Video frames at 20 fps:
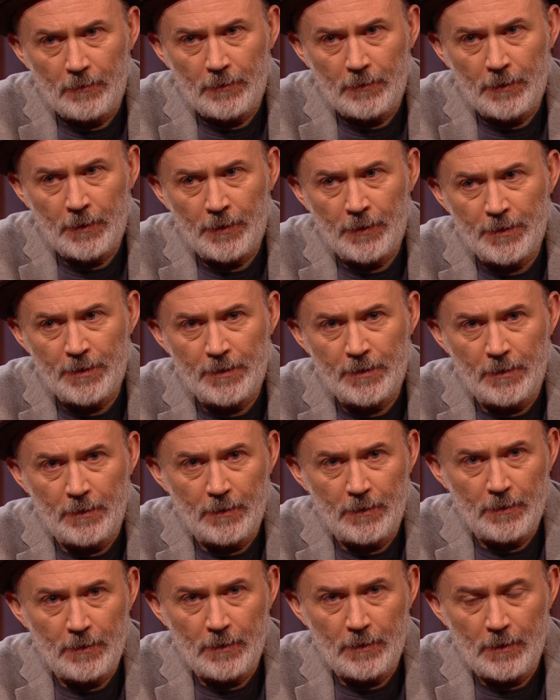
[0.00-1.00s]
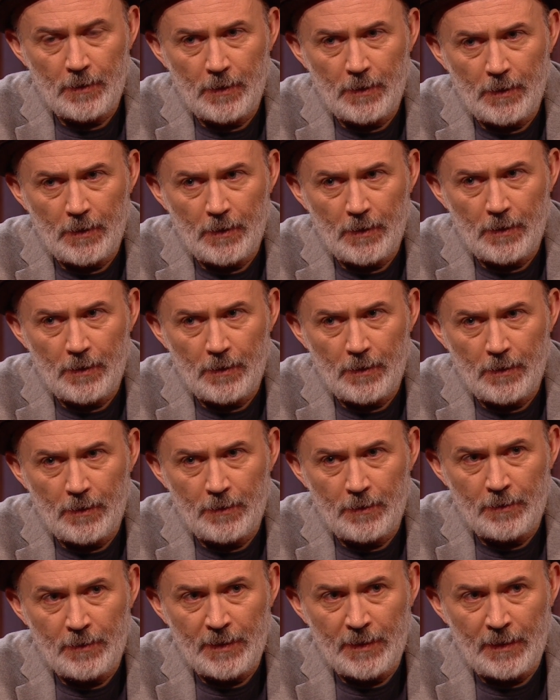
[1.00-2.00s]
there's
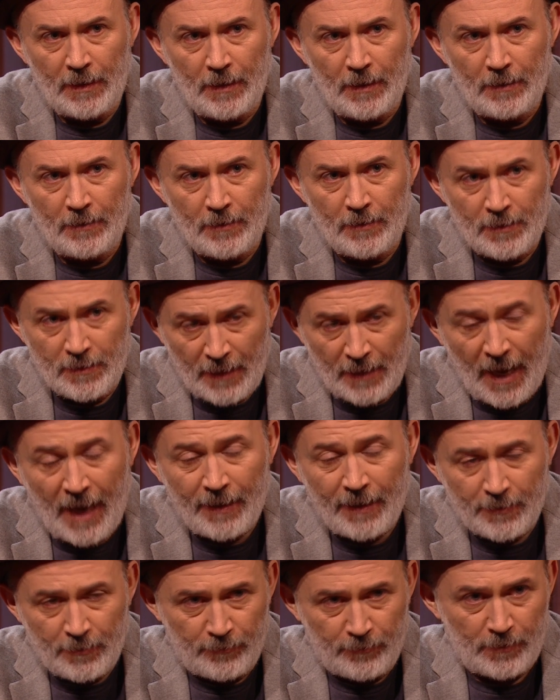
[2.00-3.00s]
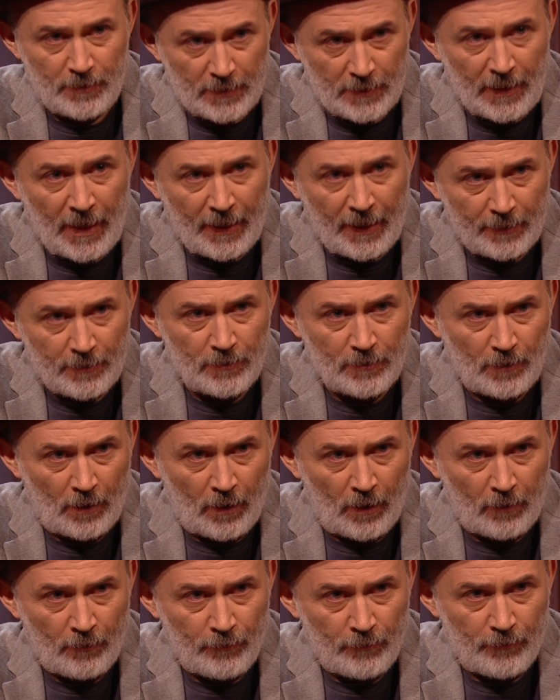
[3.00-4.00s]
the act of it, the act
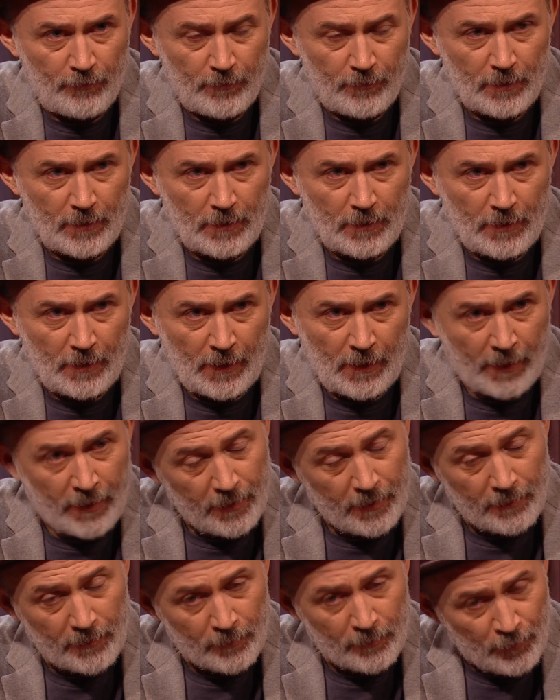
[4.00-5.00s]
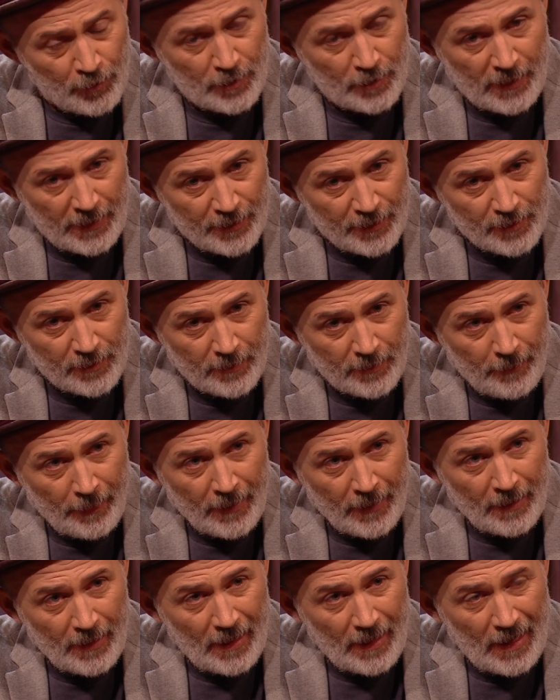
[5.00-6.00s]
of the mutilation.
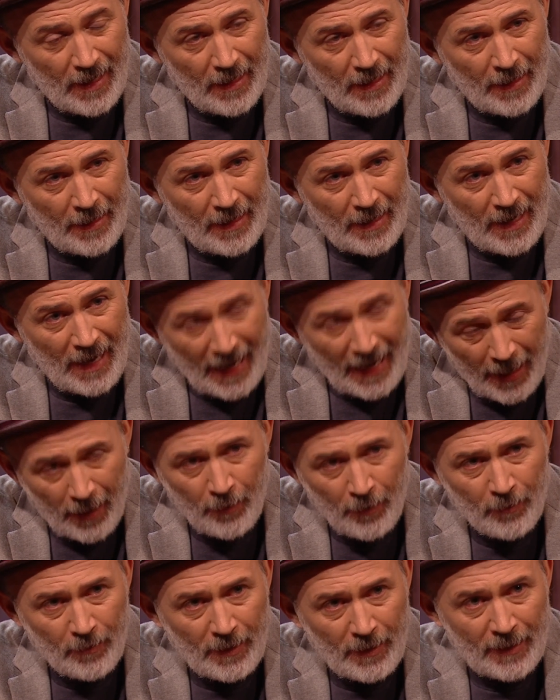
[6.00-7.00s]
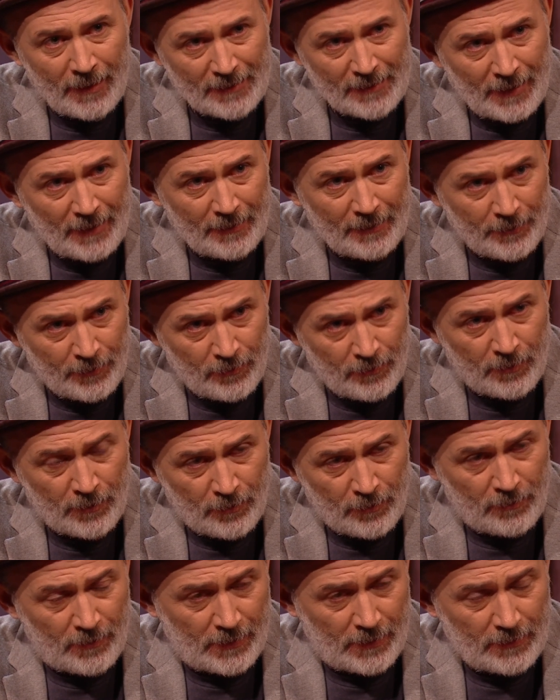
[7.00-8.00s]
How exactly do they
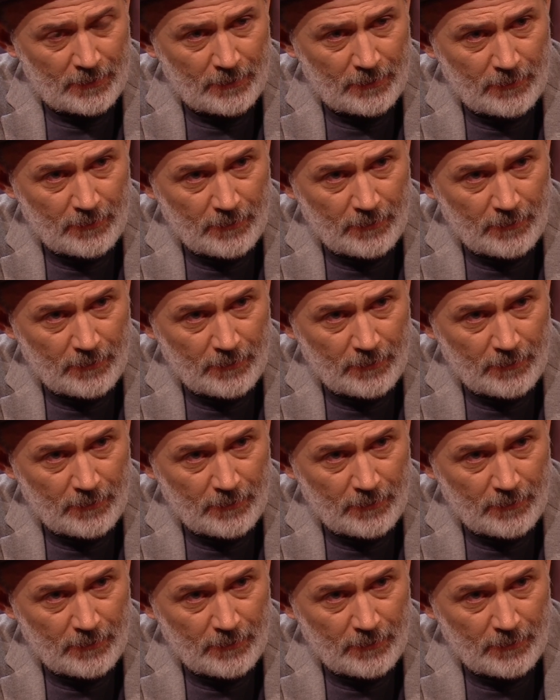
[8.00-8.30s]
do that?